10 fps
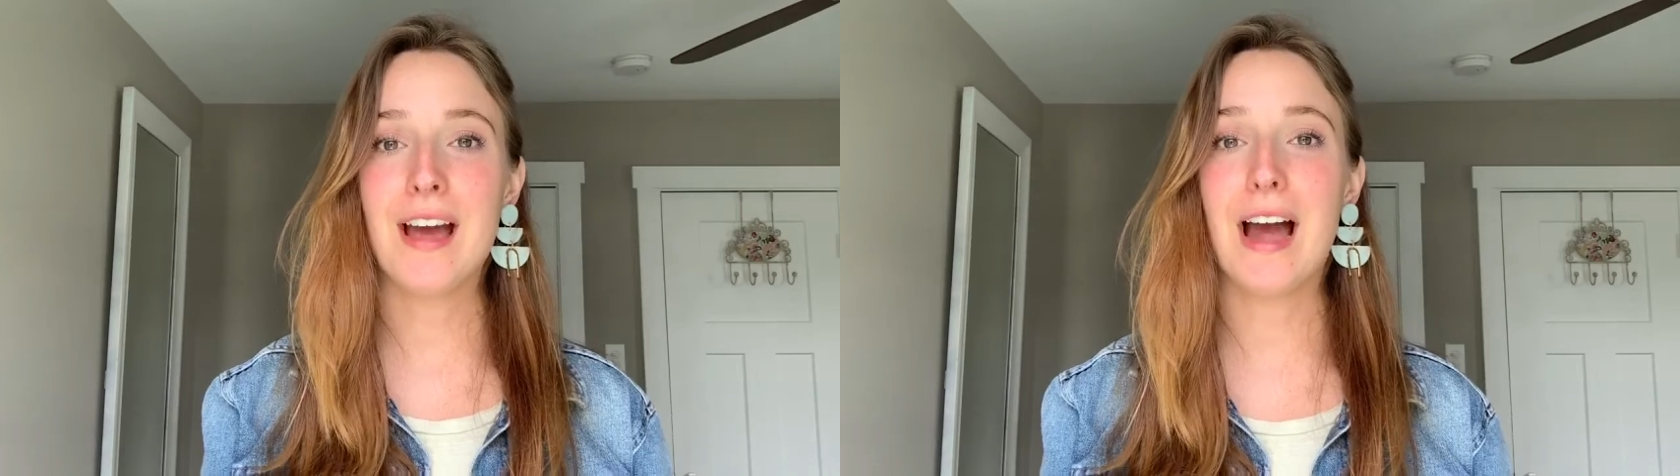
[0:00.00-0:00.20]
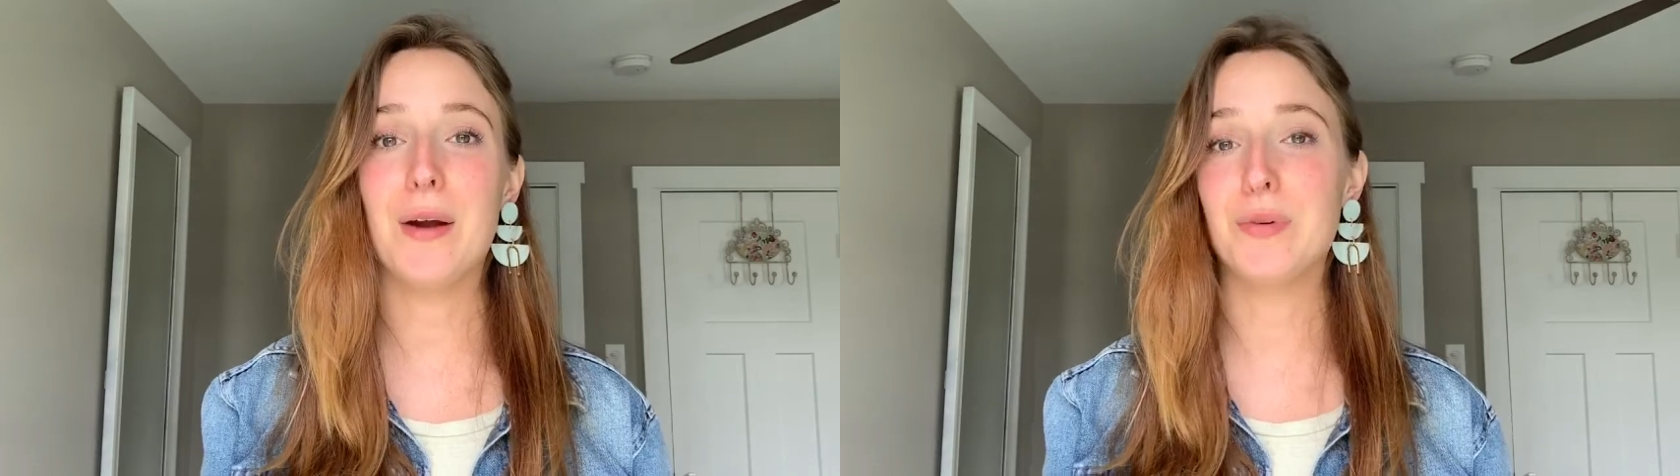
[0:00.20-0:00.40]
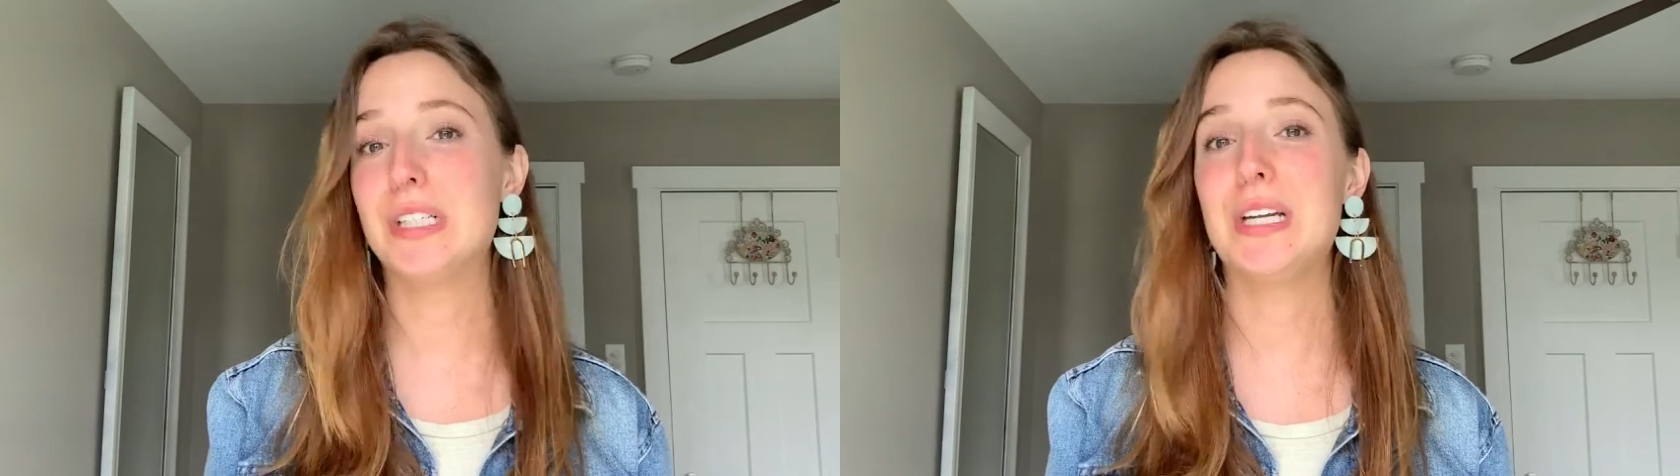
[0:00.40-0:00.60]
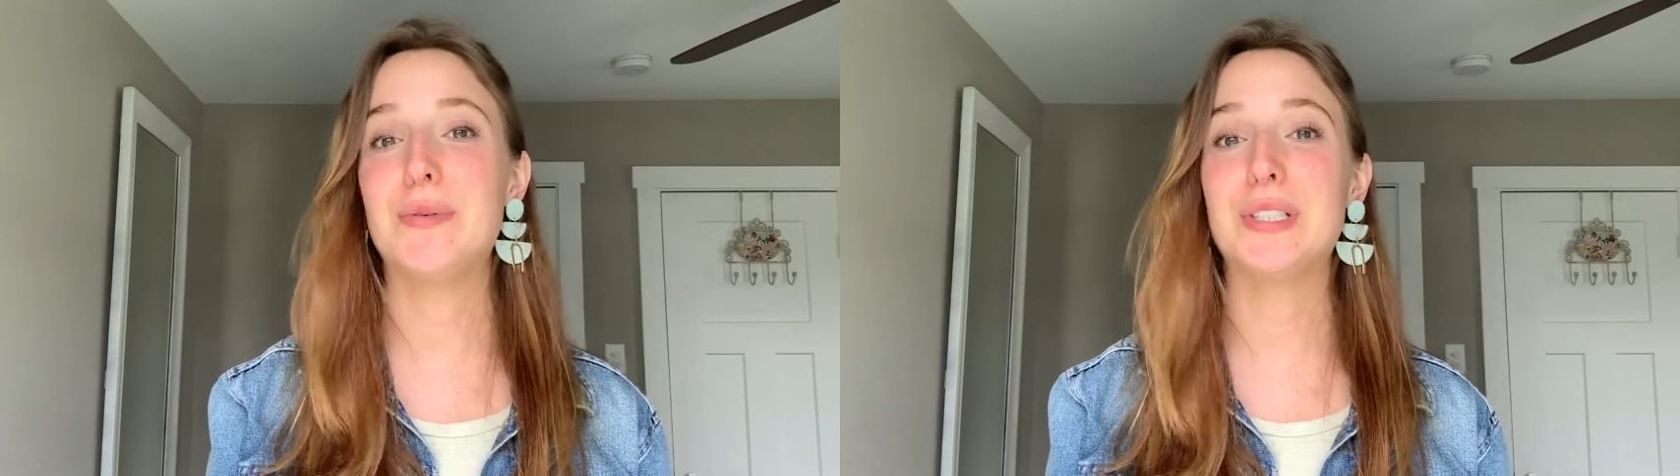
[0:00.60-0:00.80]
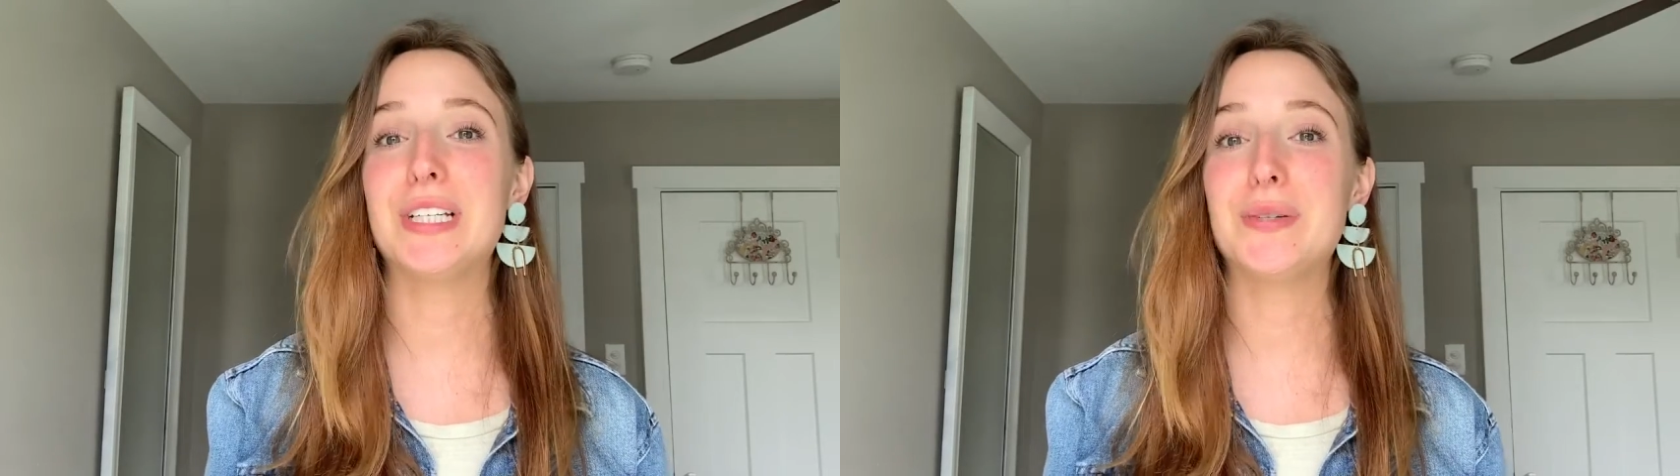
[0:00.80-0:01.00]
I really,
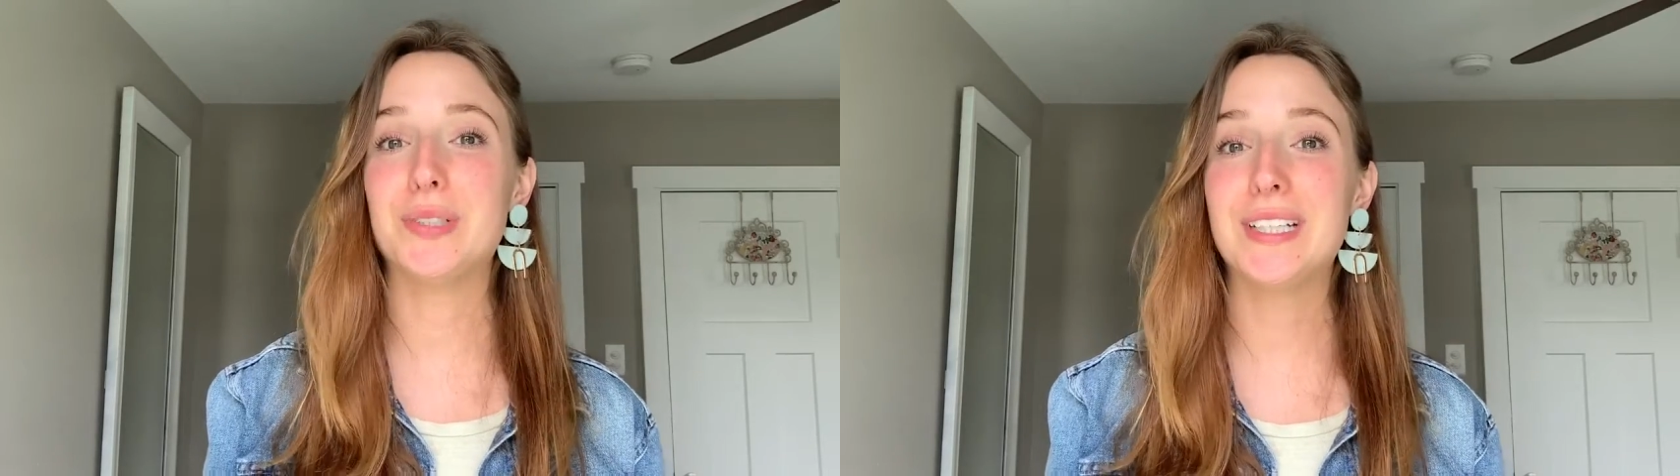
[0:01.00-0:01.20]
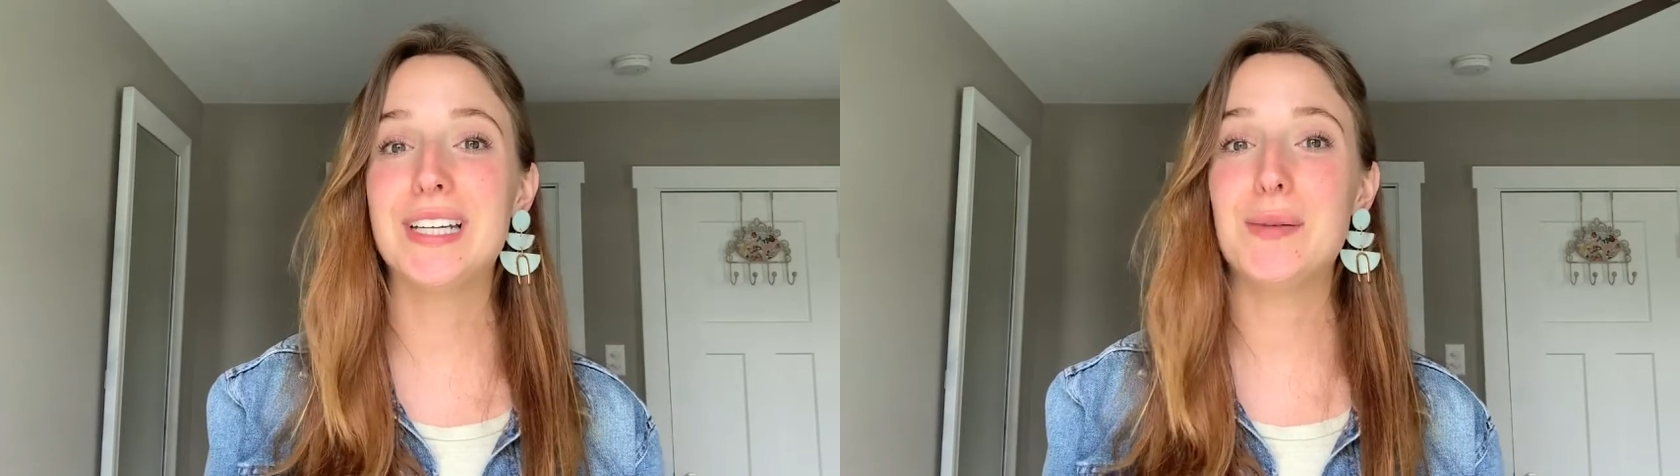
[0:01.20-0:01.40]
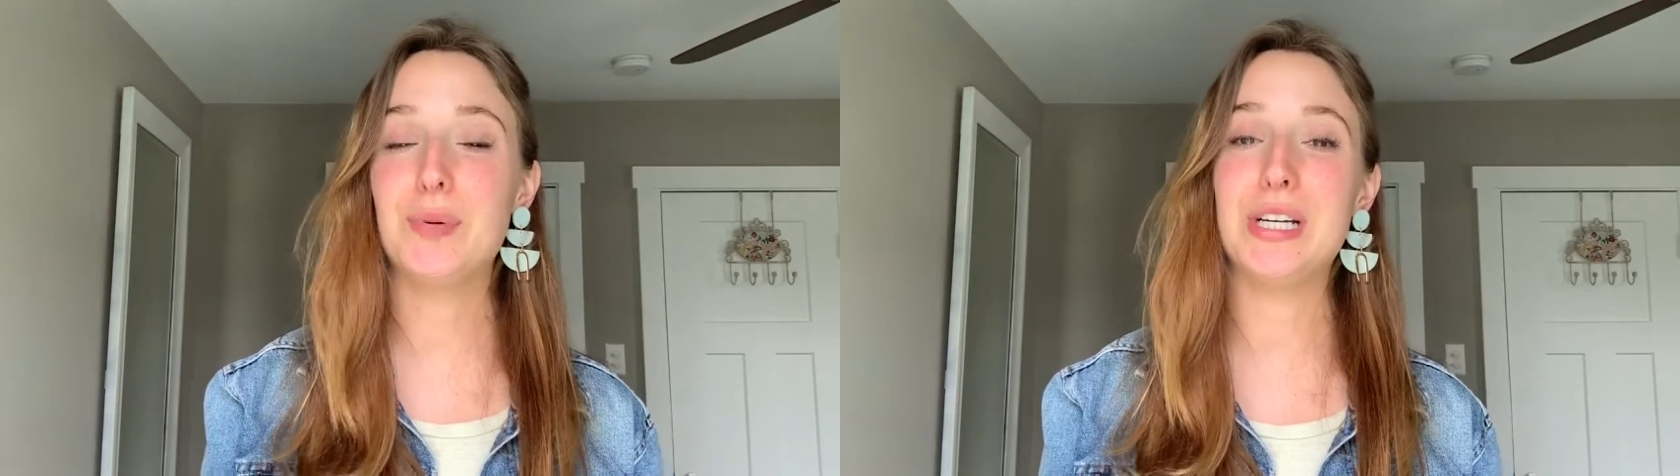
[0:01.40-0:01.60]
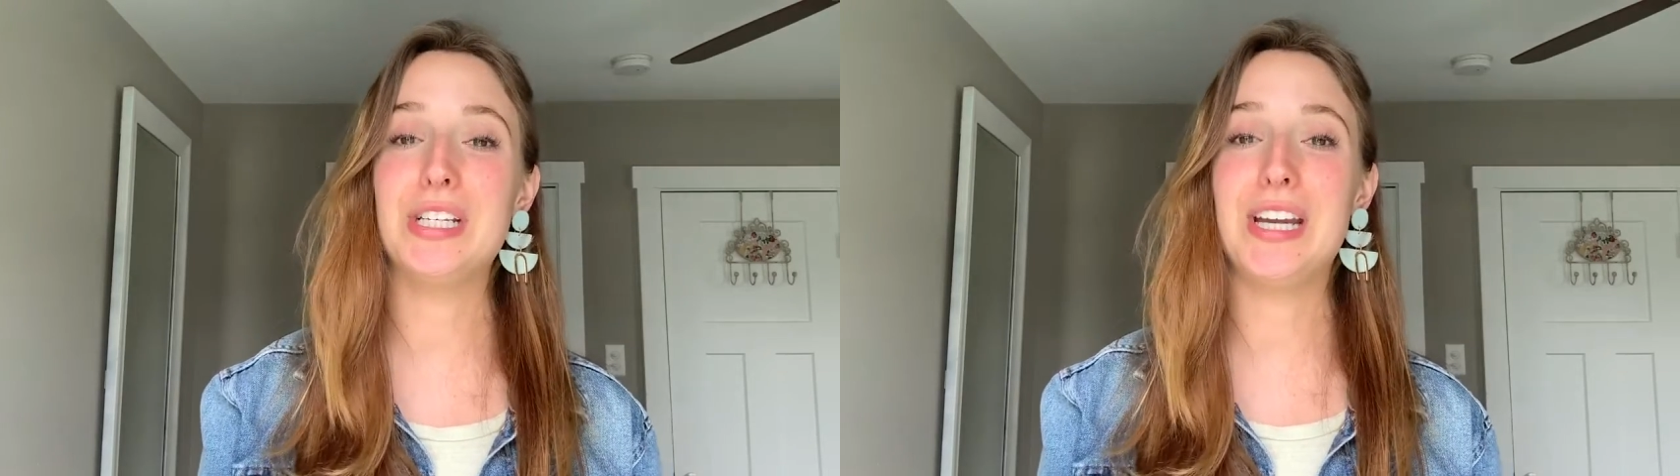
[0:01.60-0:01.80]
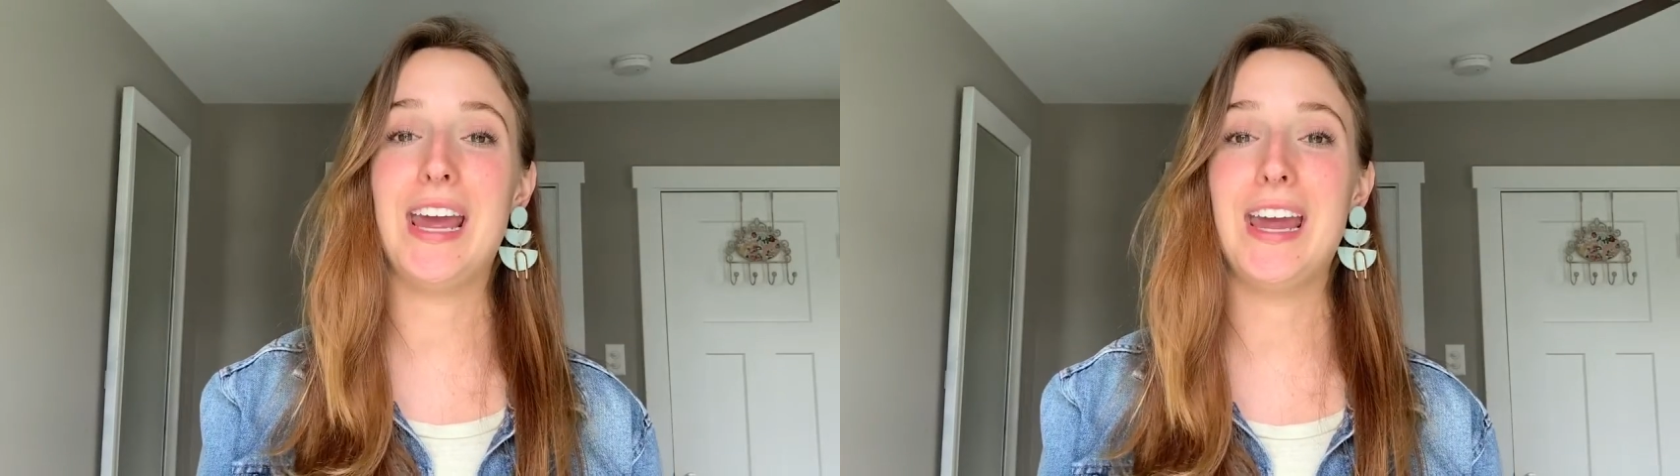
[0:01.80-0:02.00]
really, really
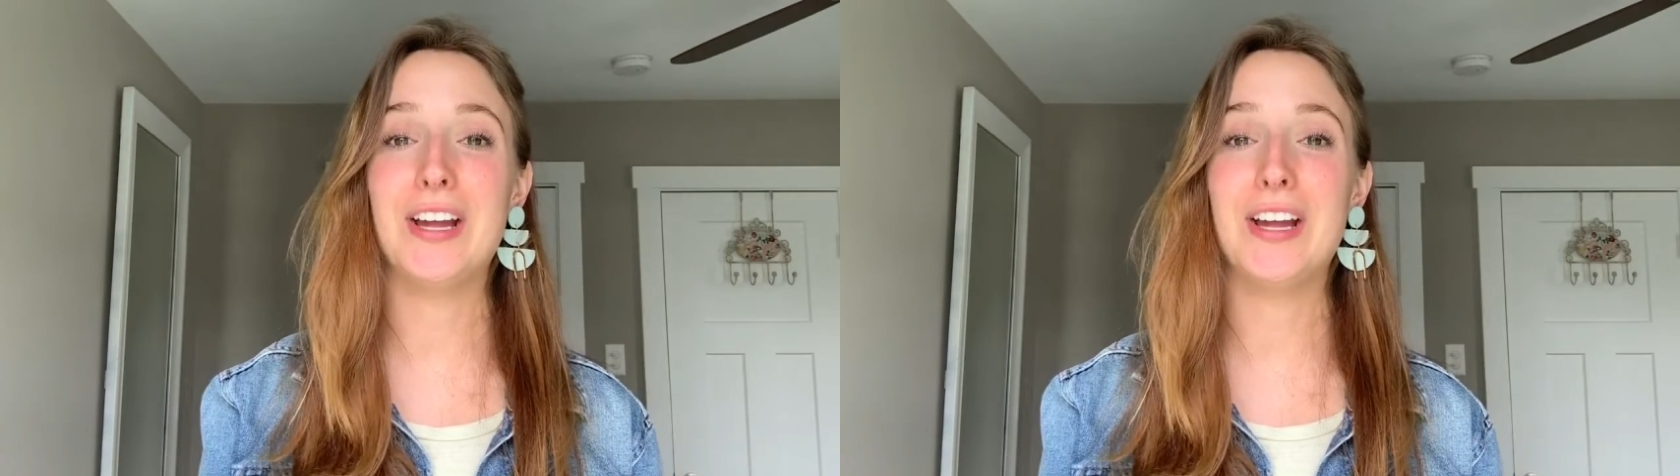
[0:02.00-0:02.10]
appreciate